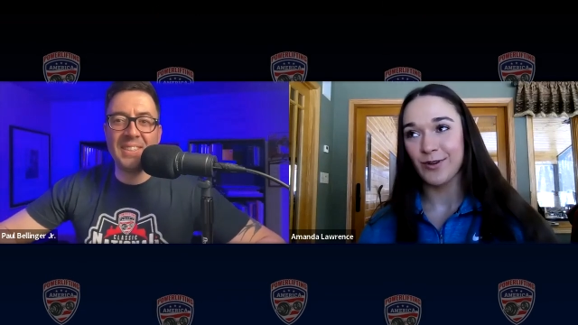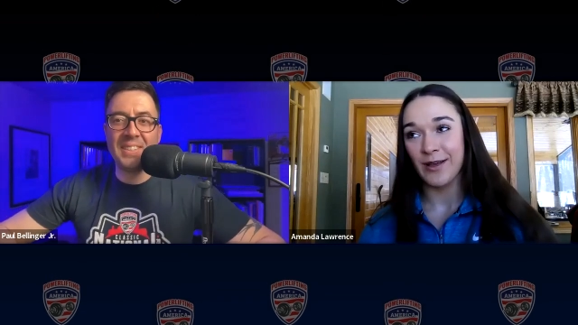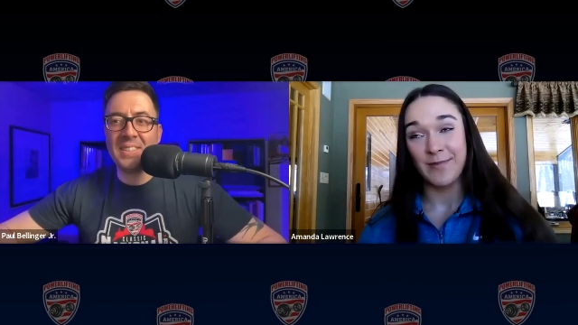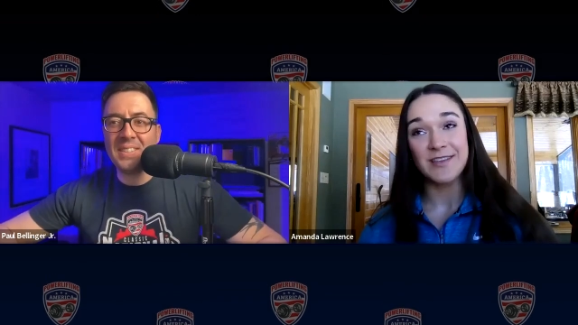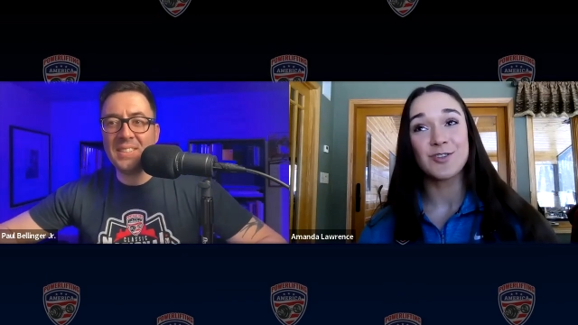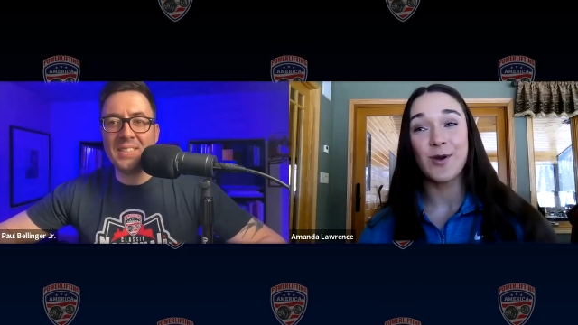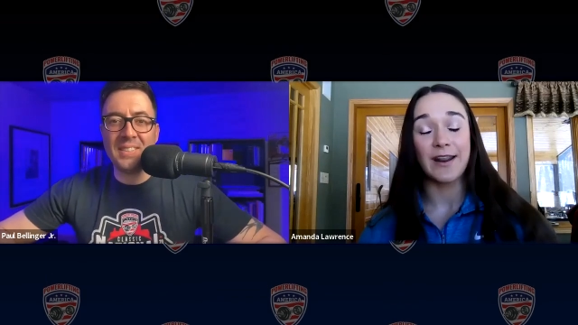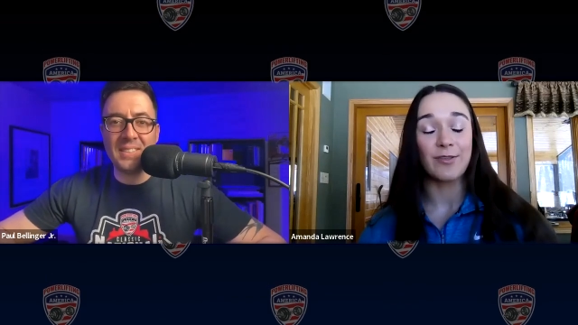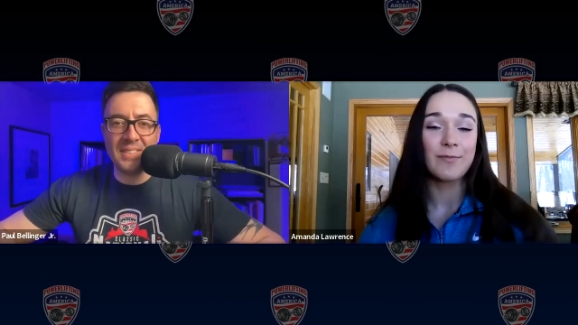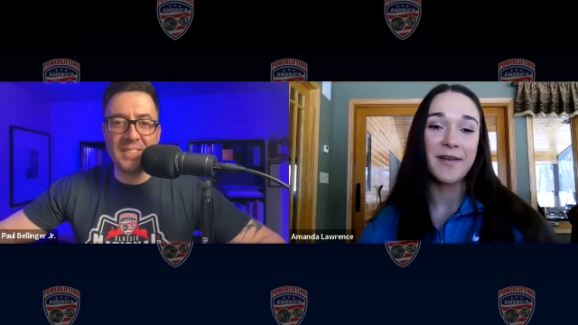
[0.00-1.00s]
Speaker 1: I missed two
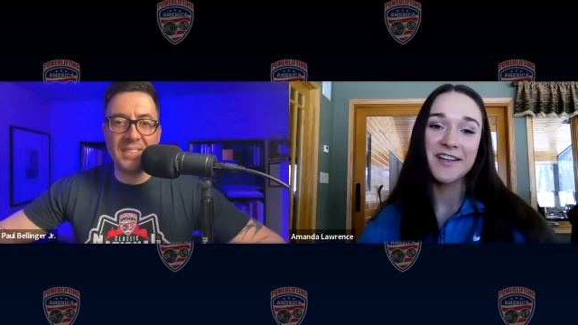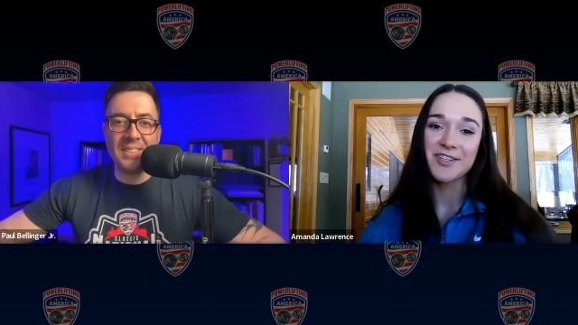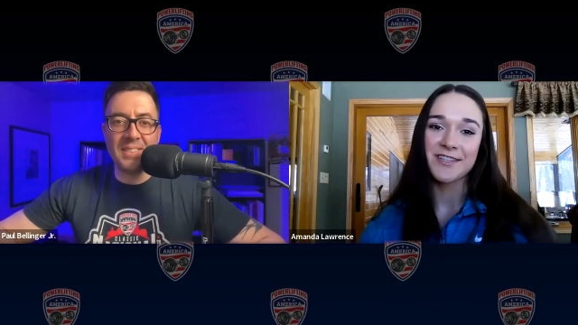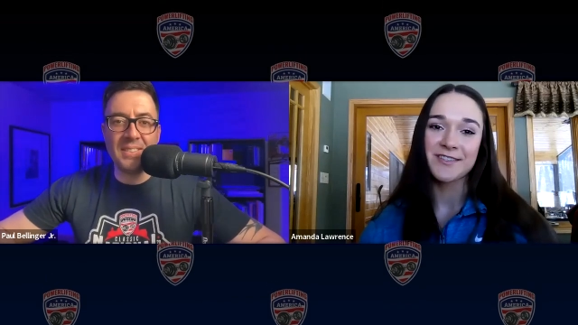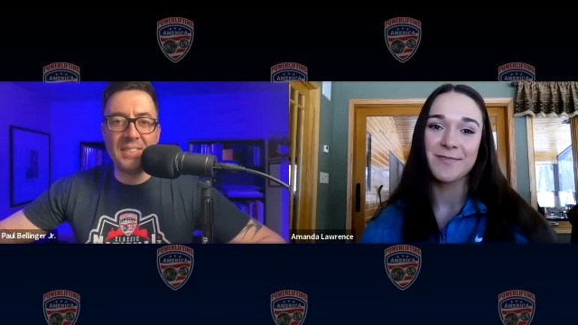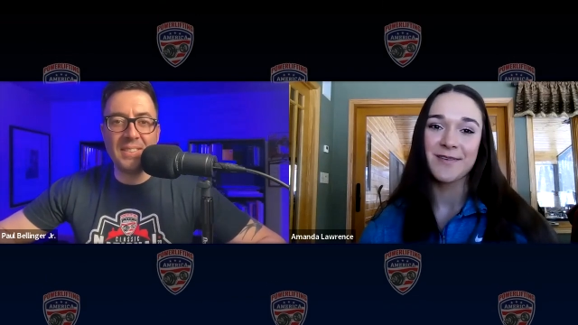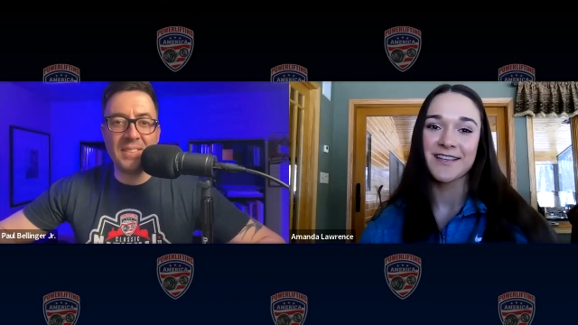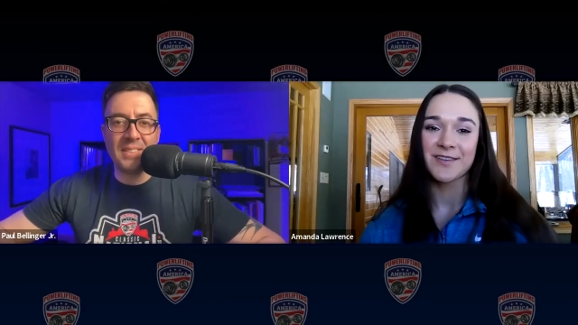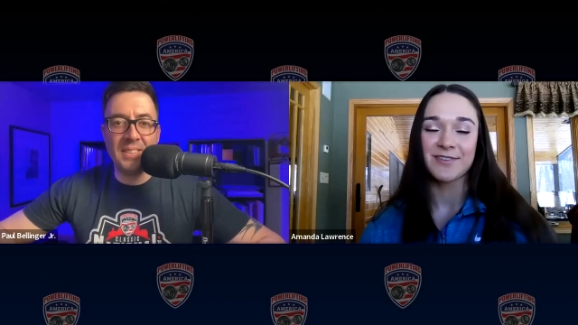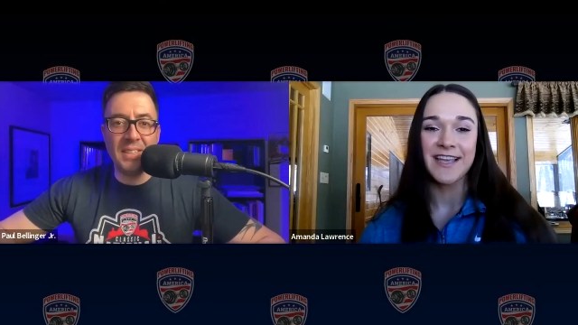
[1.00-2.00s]
out of three benches
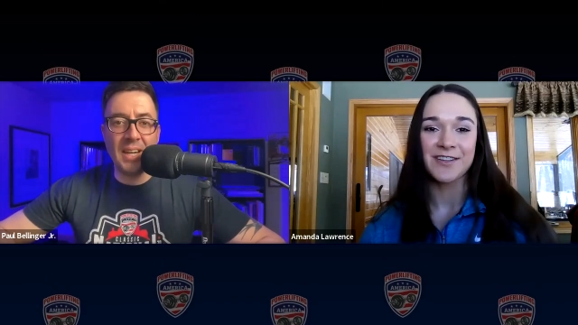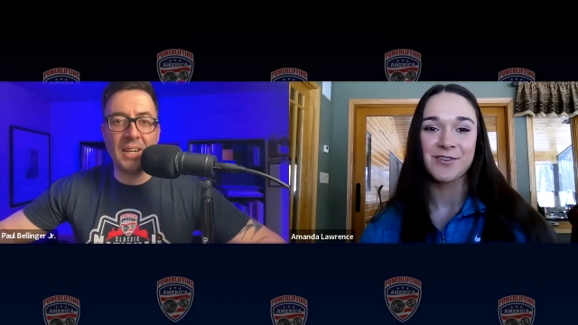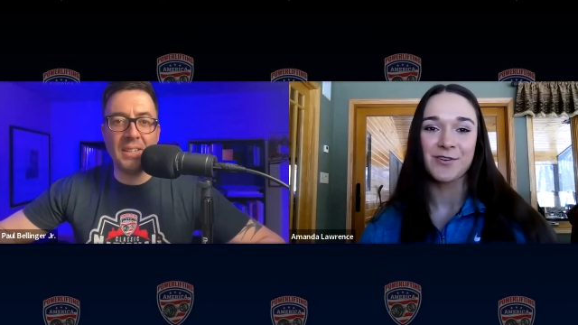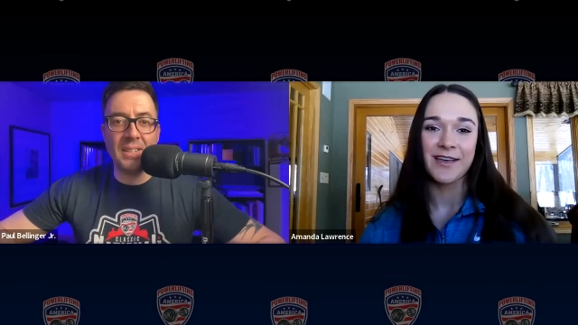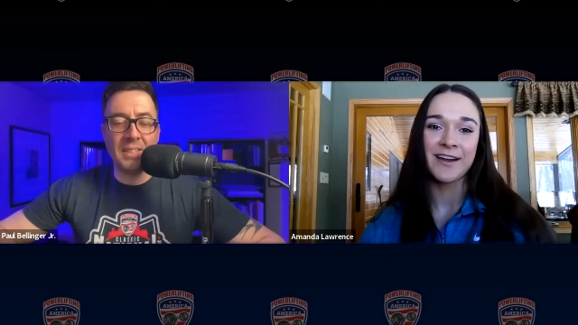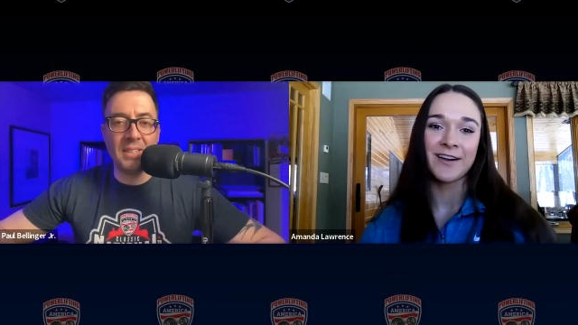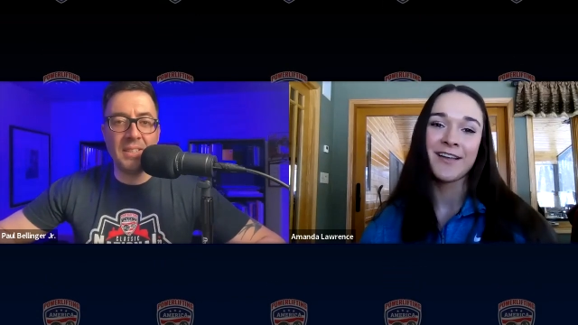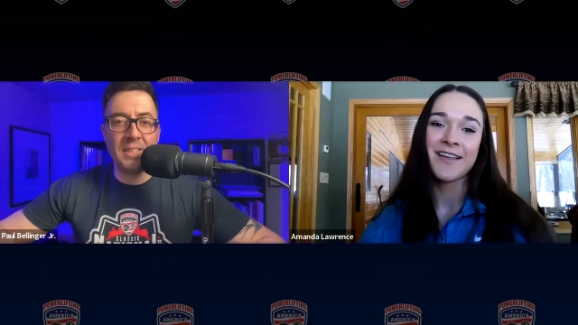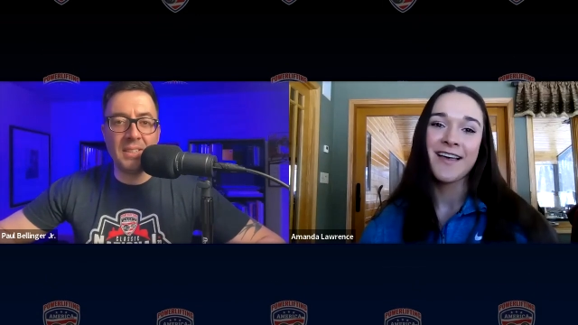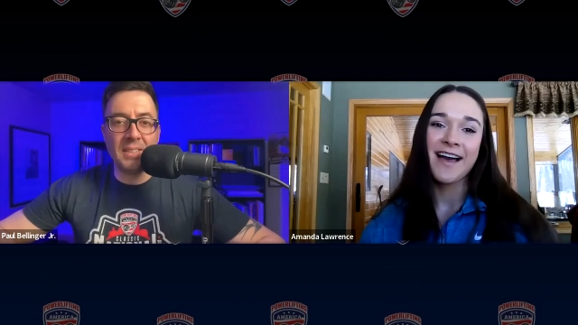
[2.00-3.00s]
because yeah.
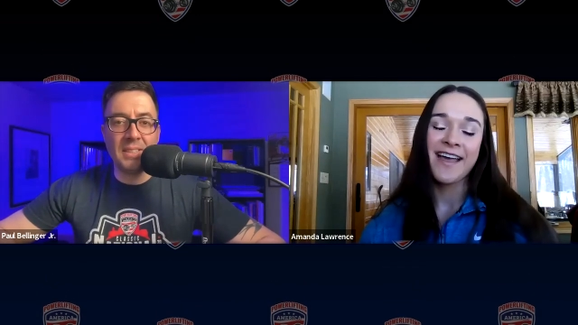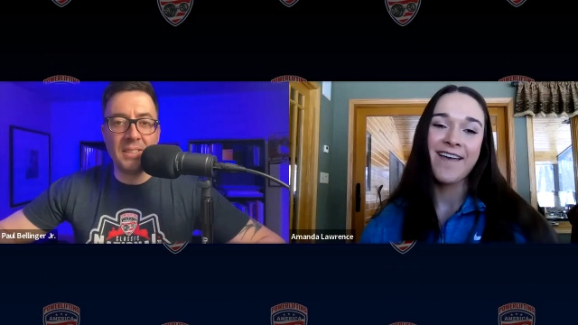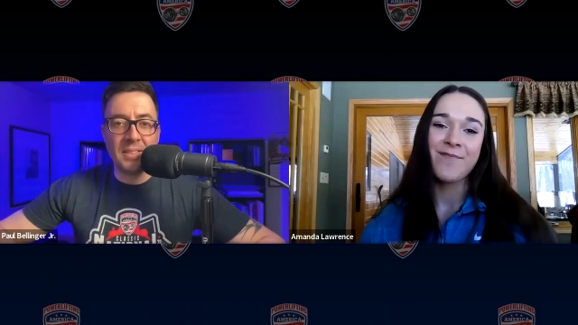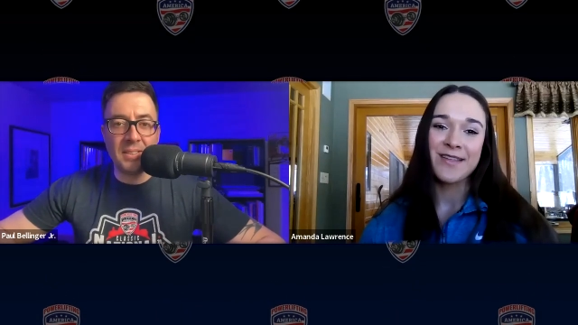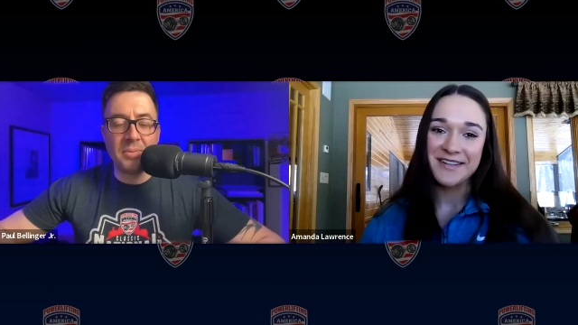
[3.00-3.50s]
I have